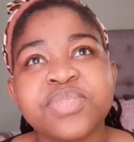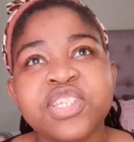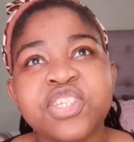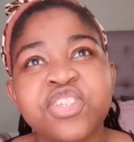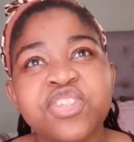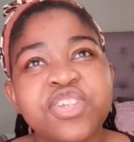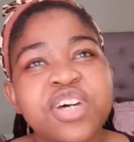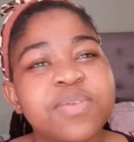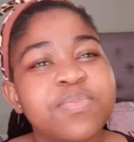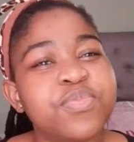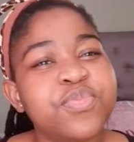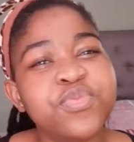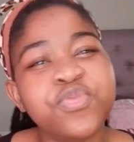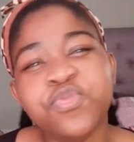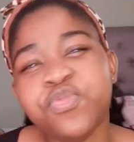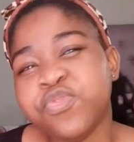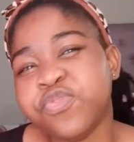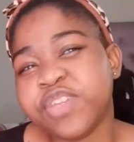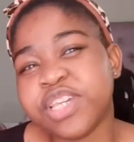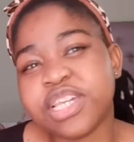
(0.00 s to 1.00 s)
she's not
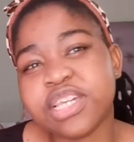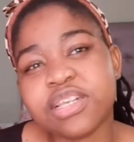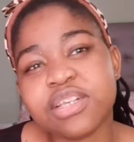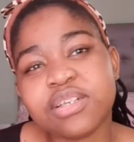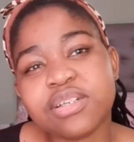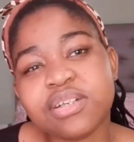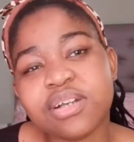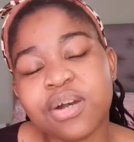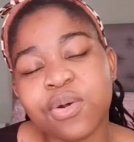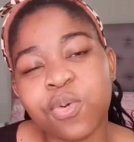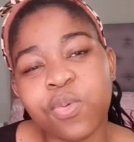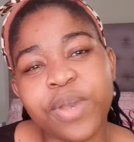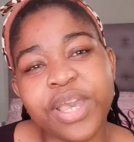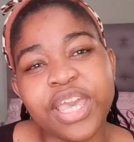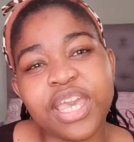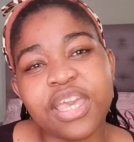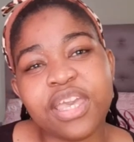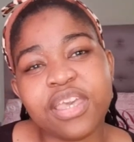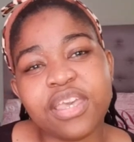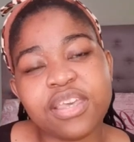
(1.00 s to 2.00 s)
moving
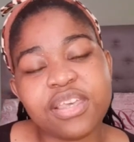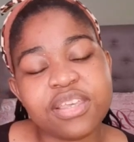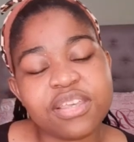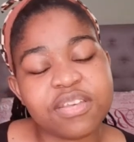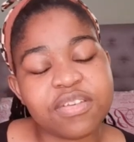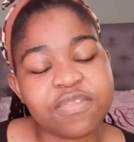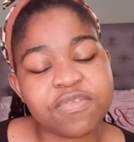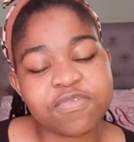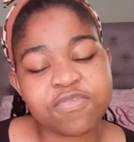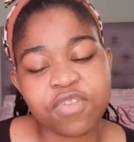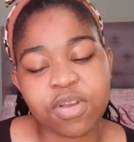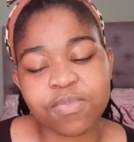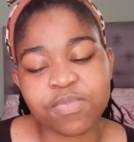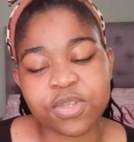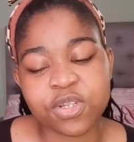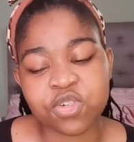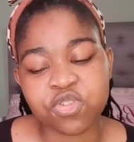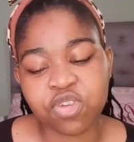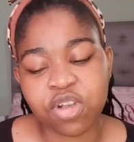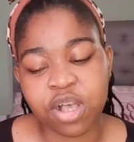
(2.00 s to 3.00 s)
away from
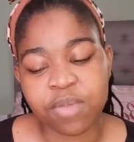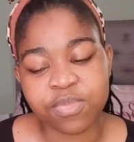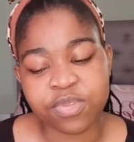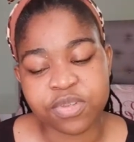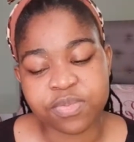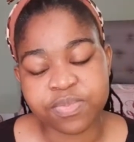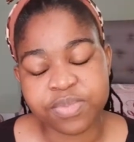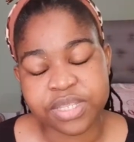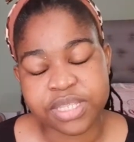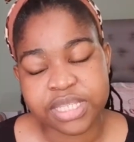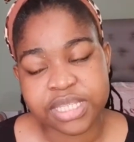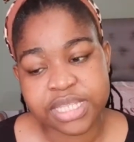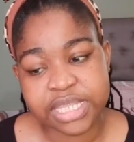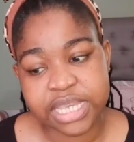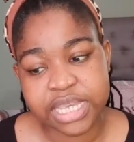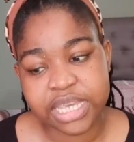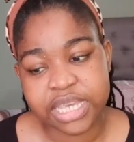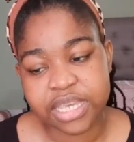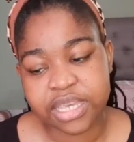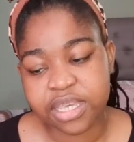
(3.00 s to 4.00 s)
the drama per
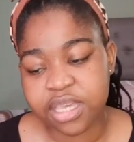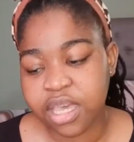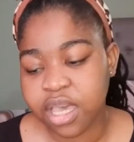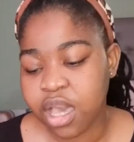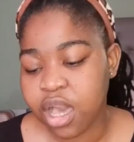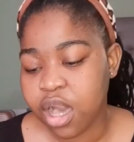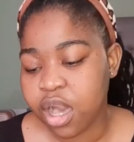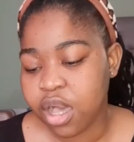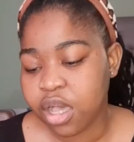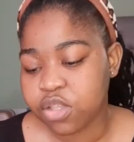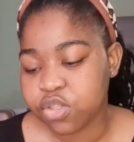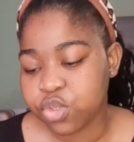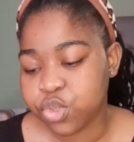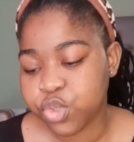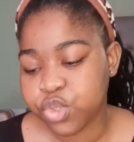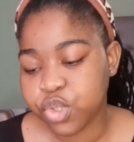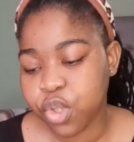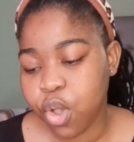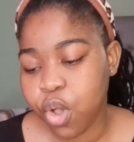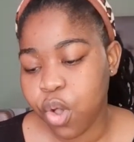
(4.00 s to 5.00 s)
se.
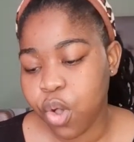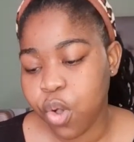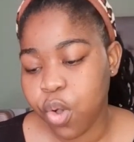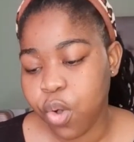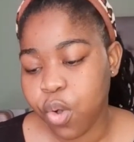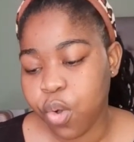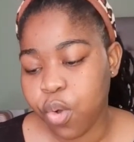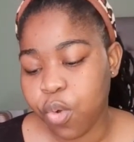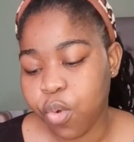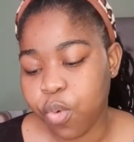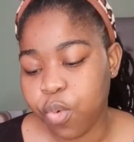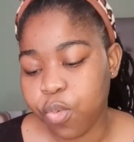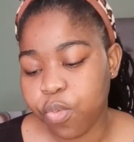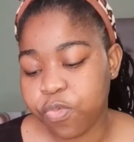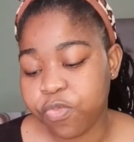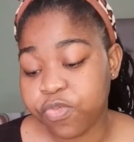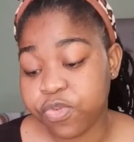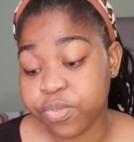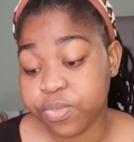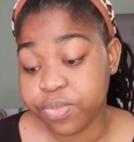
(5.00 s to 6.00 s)
So
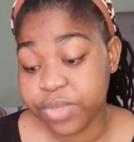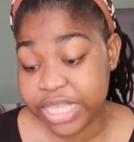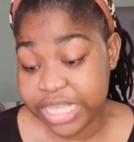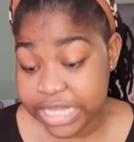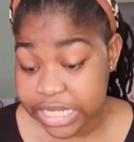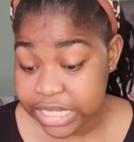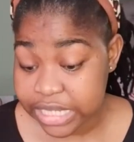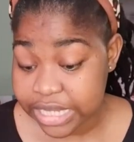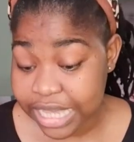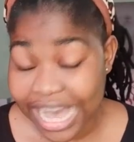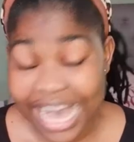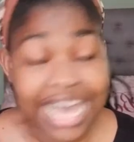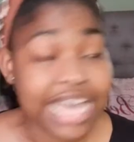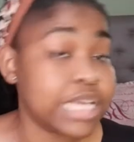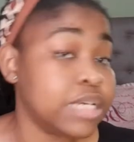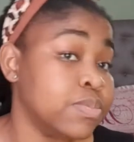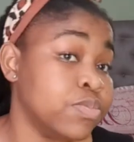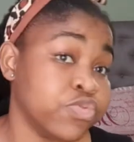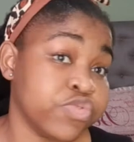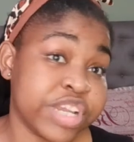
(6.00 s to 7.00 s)
for me,
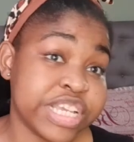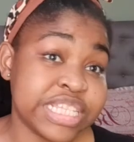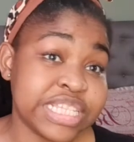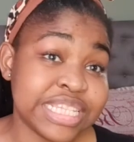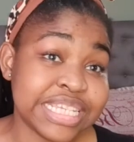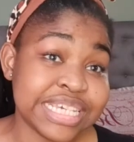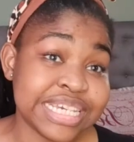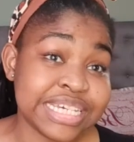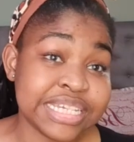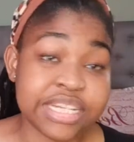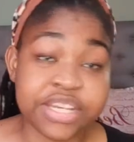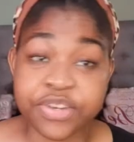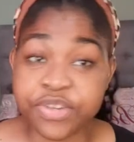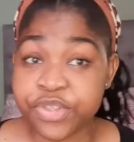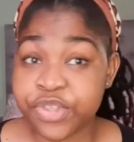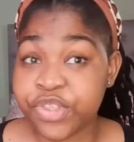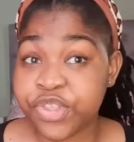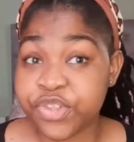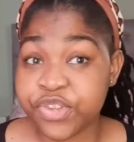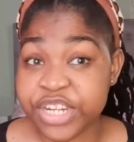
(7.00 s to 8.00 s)
I am rating it
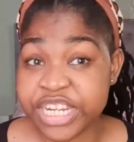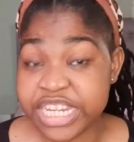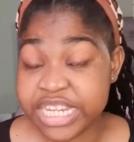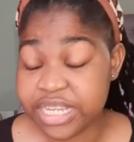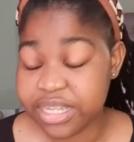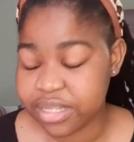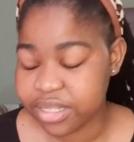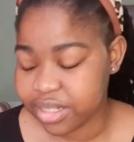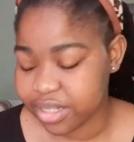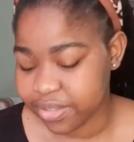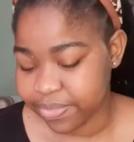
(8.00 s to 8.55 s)
a 3,